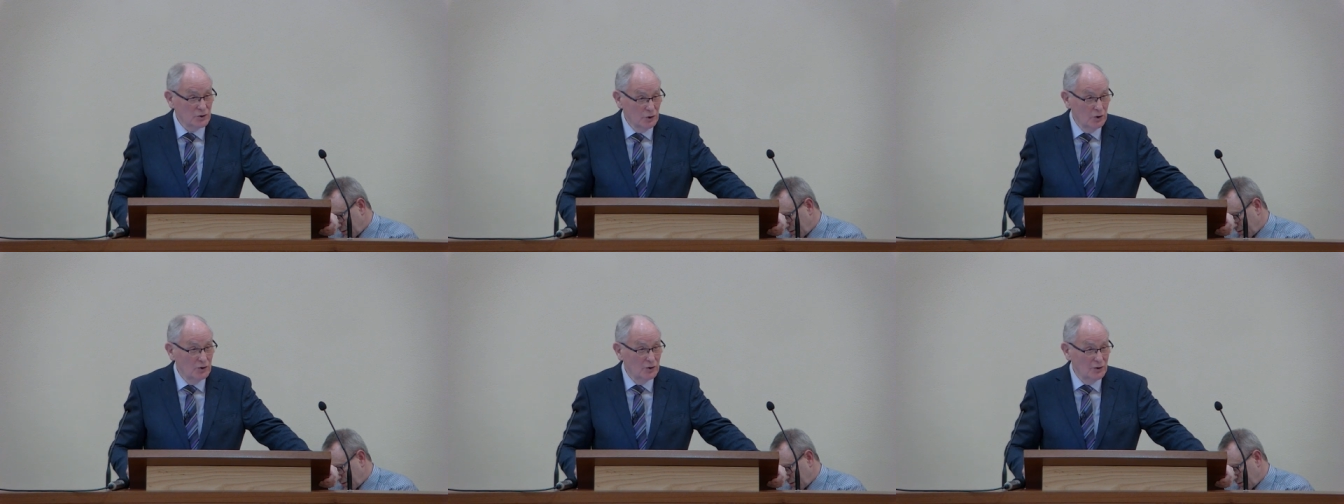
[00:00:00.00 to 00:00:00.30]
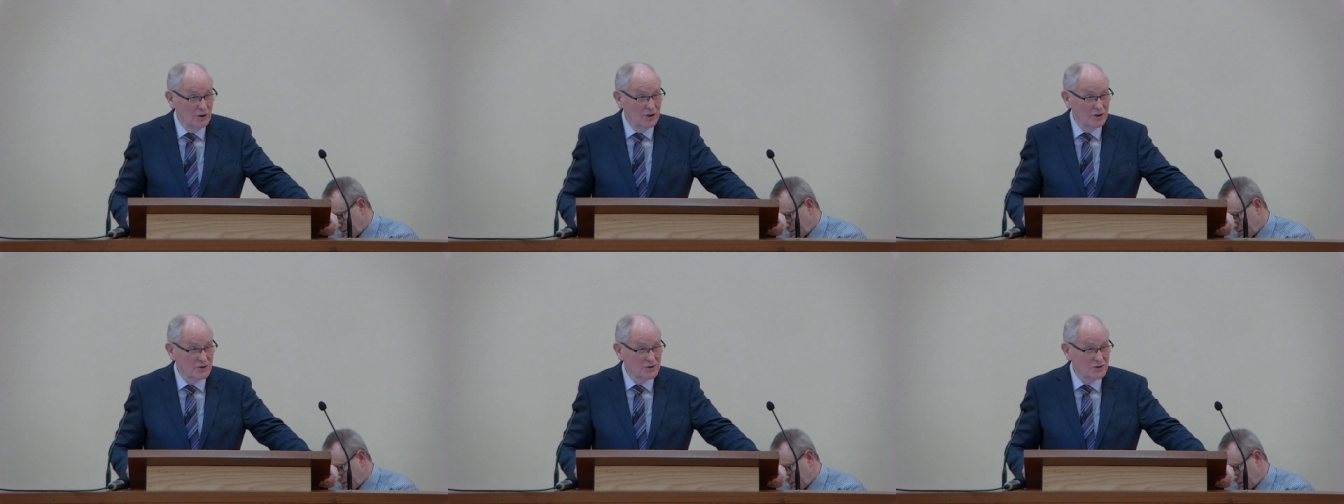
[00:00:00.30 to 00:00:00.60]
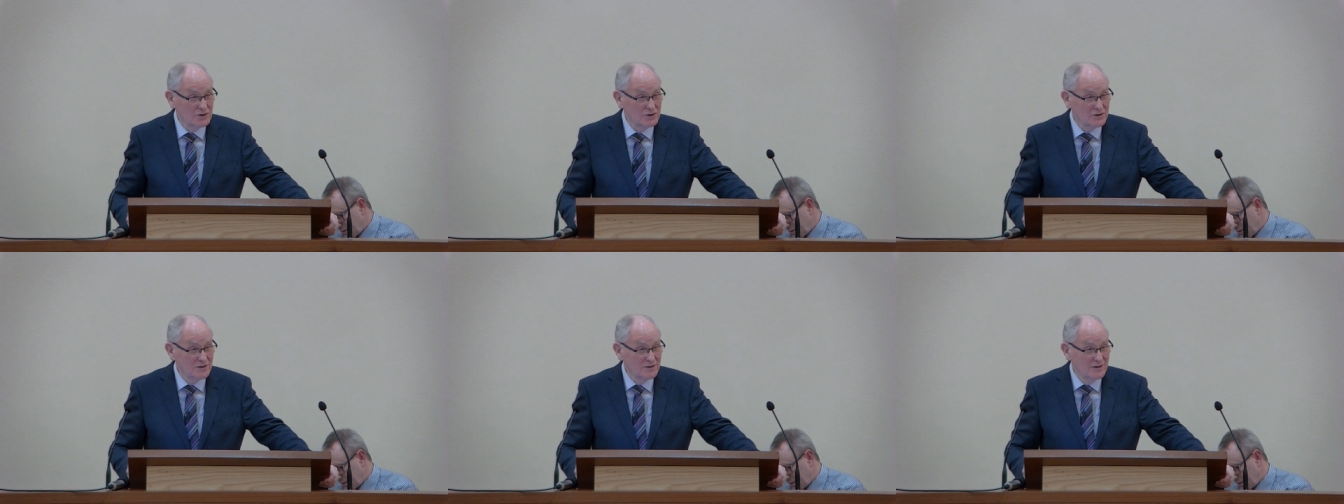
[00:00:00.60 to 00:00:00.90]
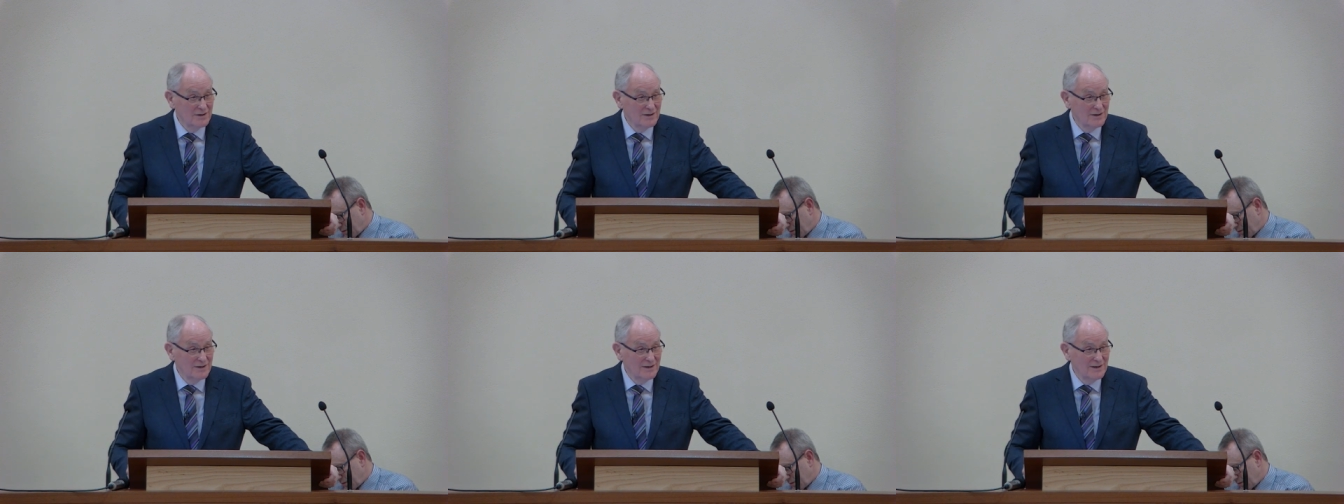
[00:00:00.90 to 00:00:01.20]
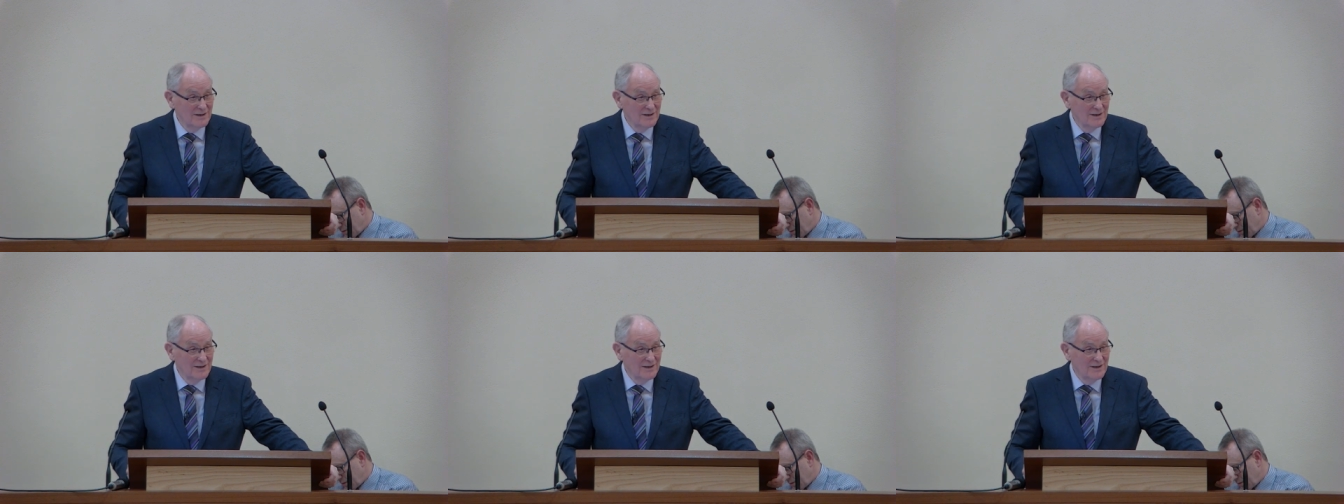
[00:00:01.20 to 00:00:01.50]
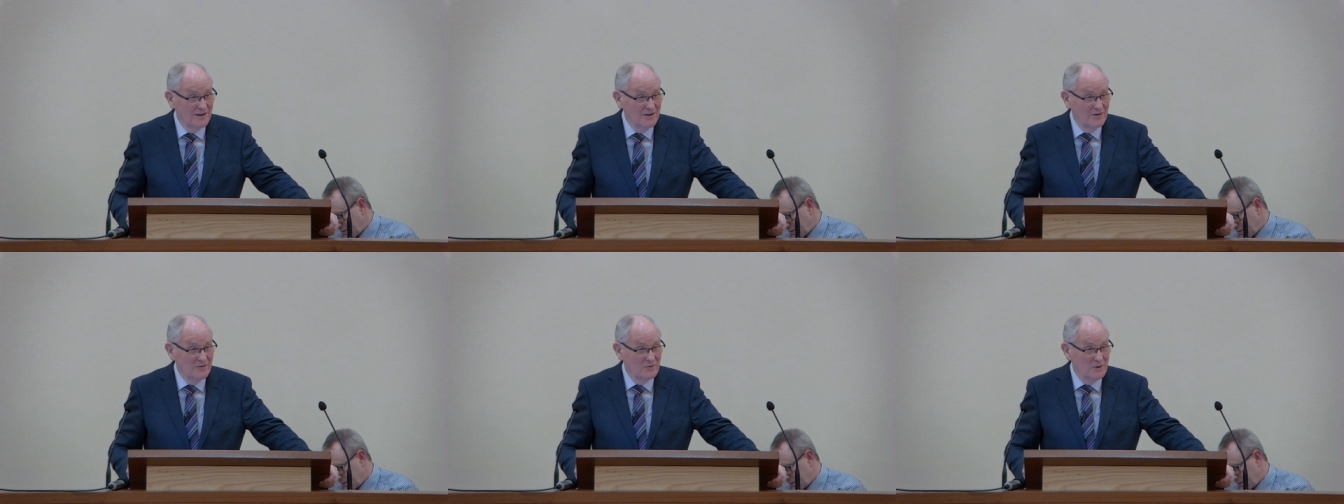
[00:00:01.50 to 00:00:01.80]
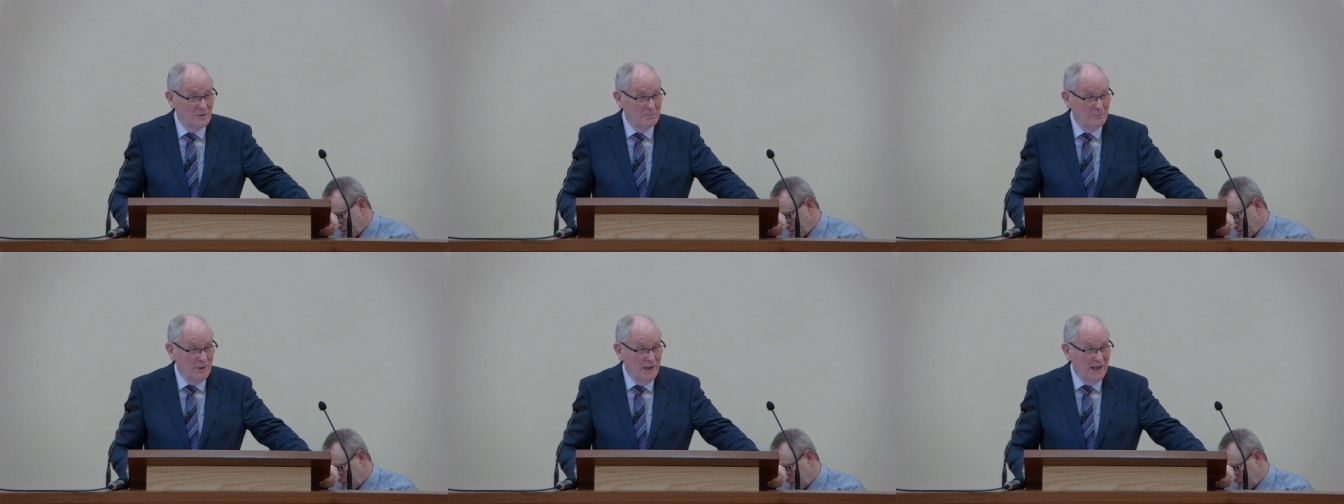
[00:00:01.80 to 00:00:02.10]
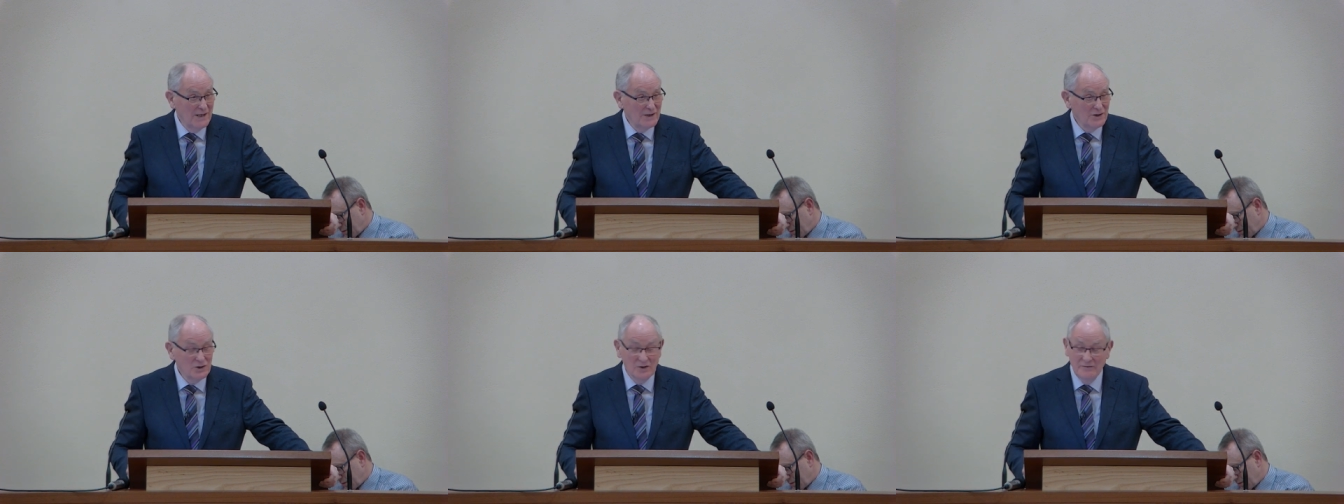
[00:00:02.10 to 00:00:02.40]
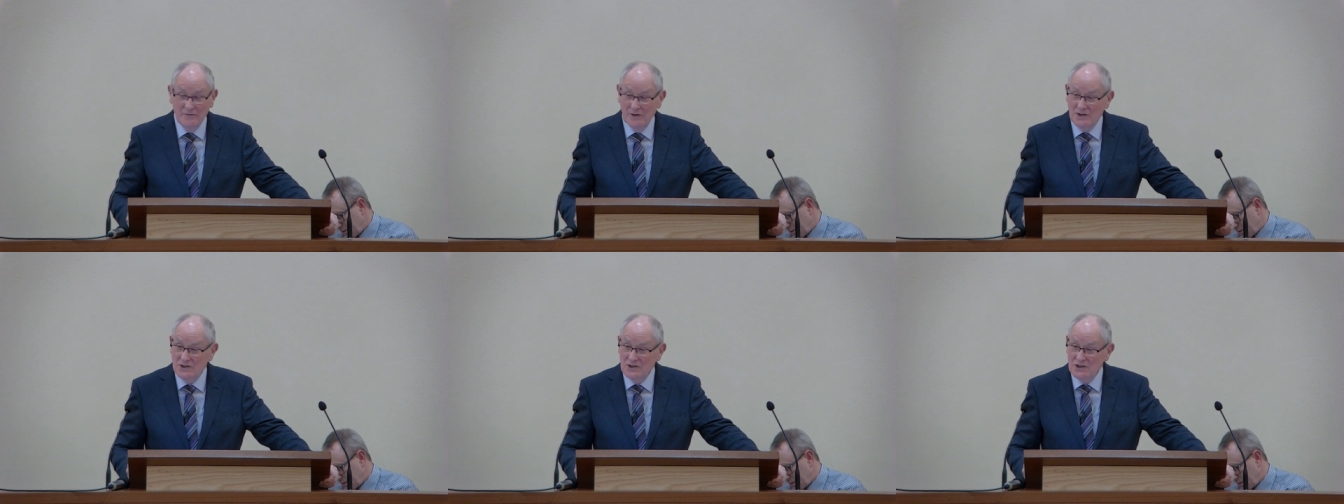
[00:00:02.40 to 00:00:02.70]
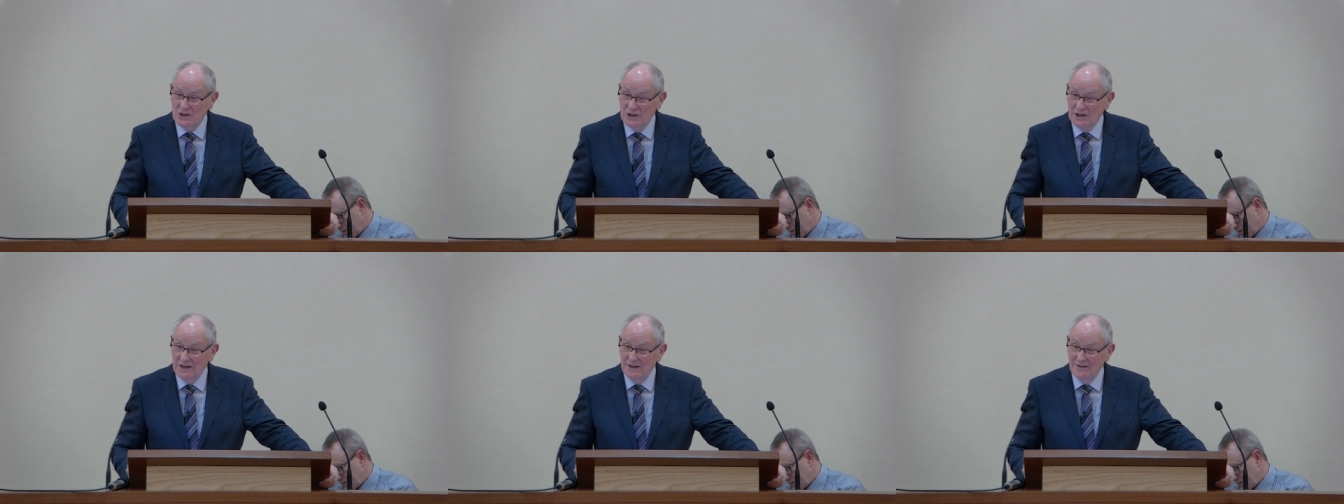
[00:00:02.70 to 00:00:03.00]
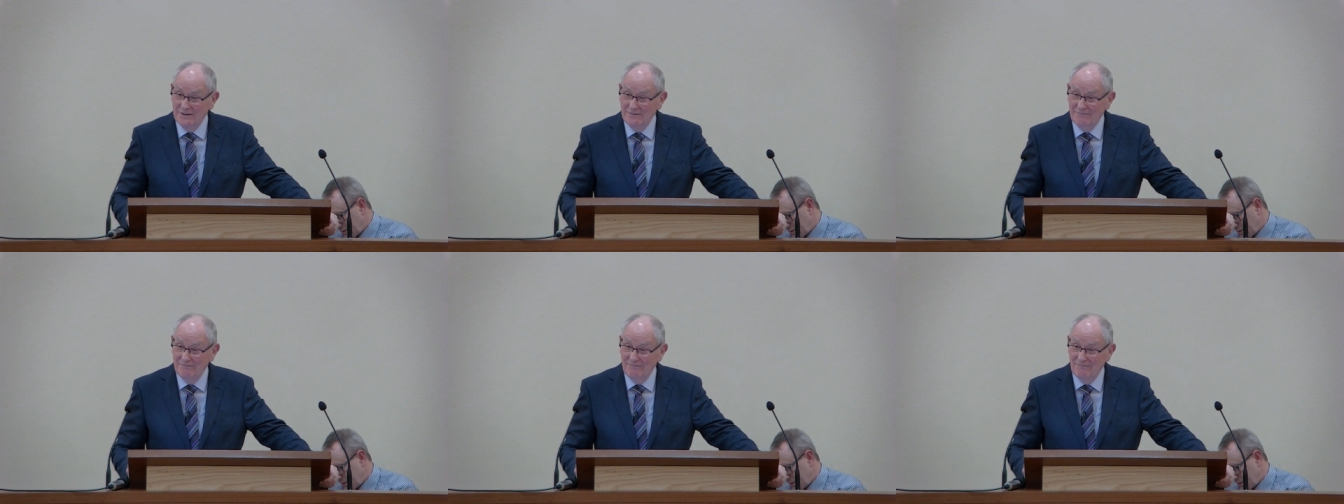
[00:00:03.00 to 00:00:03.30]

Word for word: goodness, repent of our sin,